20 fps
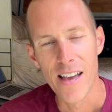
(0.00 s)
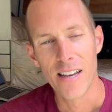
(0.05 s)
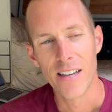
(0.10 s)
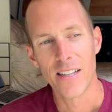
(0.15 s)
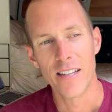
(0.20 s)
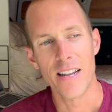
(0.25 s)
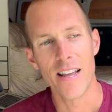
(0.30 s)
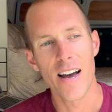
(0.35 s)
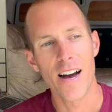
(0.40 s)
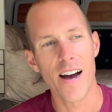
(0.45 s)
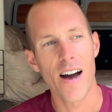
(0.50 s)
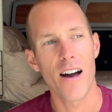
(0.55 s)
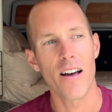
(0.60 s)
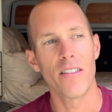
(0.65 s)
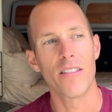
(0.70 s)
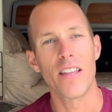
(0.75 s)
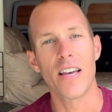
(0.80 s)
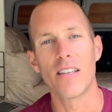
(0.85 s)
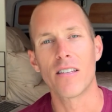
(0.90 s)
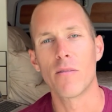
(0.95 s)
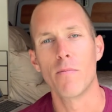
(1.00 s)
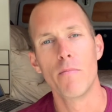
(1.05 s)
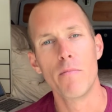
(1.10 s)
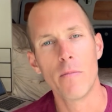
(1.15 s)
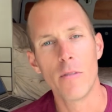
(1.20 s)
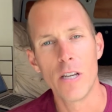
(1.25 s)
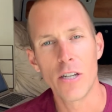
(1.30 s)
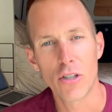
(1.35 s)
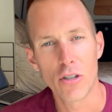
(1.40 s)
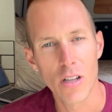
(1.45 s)
Now, there's
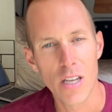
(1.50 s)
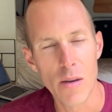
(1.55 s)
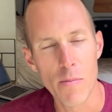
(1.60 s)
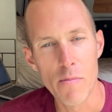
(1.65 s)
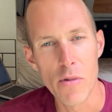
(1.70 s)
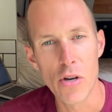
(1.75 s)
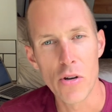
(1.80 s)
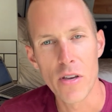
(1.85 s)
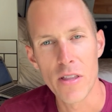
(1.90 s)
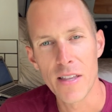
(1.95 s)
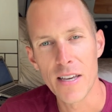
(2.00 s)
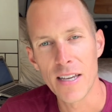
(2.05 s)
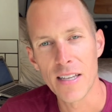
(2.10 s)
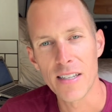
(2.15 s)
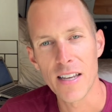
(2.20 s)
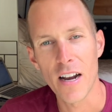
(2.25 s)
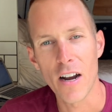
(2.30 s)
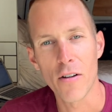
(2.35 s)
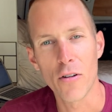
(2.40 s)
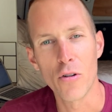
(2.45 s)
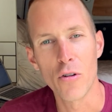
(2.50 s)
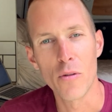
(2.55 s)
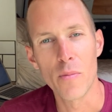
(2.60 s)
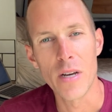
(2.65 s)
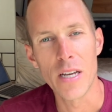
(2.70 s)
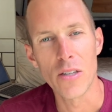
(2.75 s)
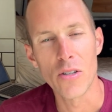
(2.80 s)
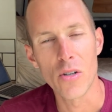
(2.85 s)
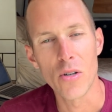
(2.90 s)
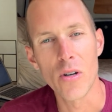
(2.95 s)
literally a million things that I could have
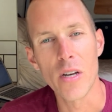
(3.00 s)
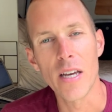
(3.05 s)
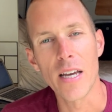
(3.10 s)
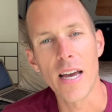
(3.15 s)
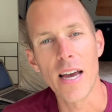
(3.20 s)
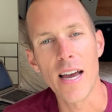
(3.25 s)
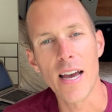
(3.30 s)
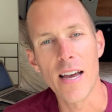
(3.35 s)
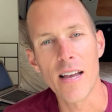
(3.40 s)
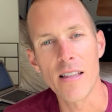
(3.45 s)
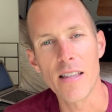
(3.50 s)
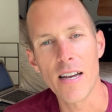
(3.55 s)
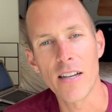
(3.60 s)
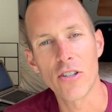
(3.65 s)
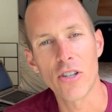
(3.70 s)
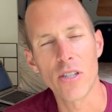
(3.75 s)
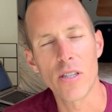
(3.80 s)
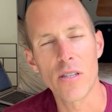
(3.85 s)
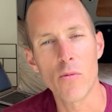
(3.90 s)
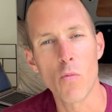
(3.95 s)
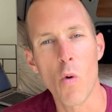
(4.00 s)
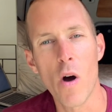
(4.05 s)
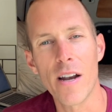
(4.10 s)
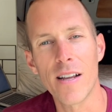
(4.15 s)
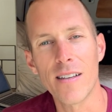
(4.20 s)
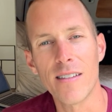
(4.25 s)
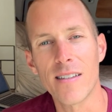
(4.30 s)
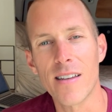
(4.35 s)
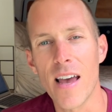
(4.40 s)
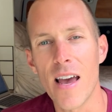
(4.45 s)
been doing, and that's just one
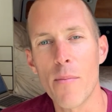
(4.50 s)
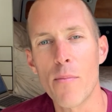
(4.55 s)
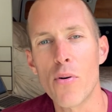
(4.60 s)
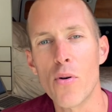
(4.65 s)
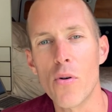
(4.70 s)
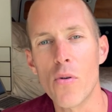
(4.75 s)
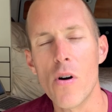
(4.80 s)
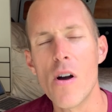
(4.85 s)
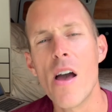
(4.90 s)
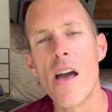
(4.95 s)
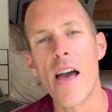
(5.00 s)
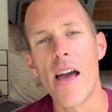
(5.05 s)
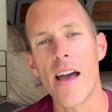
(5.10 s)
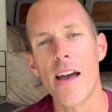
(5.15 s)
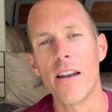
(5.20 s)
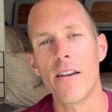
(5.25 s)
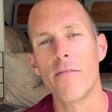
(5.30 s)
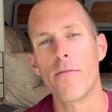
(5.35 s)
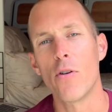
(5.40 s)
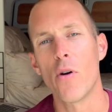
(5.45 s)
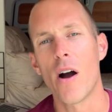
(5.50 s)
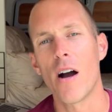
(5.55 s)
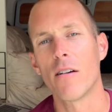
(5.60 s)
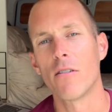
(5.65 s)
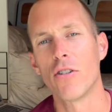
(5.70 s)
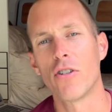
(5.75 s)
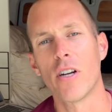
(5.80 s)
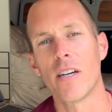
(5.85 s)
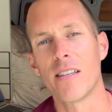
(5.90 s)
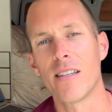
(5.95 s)
example. And if you are
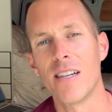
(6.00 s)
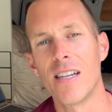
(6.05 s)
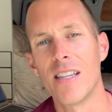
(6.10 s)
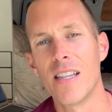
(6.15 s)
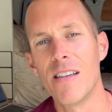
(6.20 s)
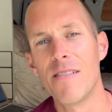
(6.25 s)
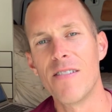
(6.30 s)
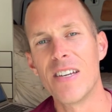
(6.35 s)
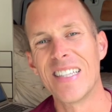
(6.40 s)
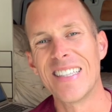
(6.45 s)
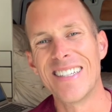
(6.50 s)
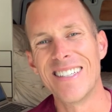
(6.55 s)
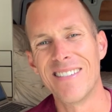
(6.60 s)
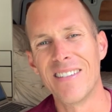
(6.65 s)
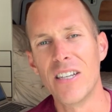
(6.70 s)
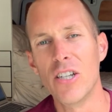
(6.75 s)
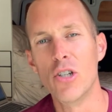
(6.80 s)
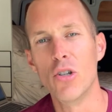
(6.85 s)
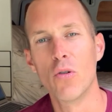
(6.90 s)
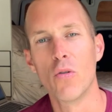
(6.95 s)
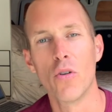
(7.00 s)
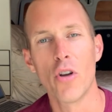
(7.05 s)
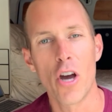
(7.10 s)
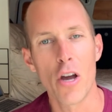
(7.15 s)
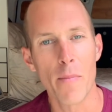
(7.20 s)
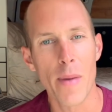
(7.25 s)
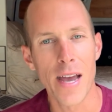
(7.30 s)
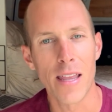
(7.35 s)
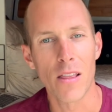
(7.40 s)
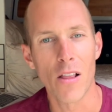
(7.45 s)
interested in living the digital
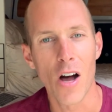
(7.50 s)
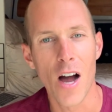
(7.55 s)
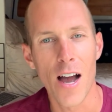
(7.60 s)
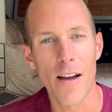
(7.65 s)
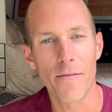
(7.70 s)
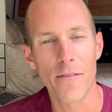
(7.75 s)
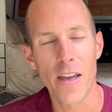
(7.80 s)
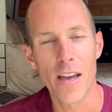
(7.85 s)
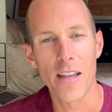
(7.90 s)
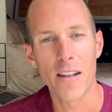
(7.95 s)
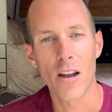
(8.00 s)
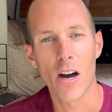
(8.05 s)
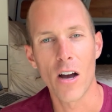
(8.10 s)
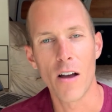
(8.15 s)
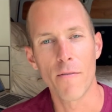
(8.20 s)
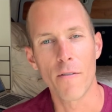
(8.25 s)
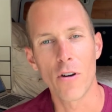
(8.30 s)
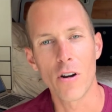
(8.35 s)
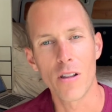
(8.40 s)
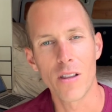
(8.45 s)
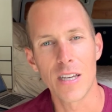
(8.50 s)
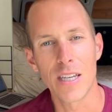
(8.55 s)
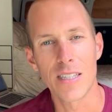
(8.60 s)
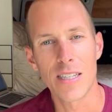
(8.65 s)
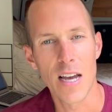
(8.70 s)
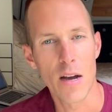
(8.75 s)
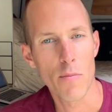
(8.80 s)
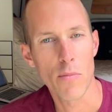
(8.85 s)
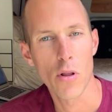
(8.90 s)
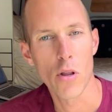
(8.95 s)
nomad life, then I've got a link
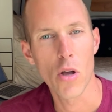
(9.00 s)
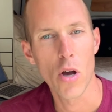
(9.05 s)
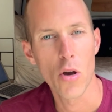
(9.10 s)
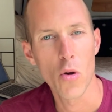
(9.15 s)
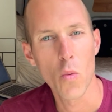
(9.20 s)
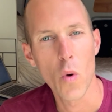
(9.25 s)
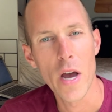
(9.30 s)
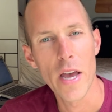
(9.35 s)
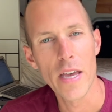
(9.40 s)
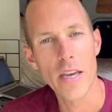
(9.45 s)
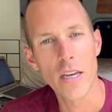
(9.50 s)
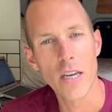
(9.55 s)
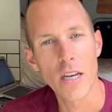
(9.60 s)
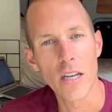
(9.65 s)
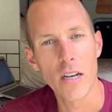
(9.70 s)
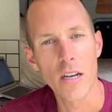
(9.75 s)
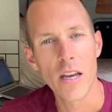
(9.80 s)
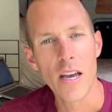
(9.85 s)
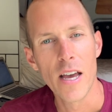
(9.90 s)
down below where you can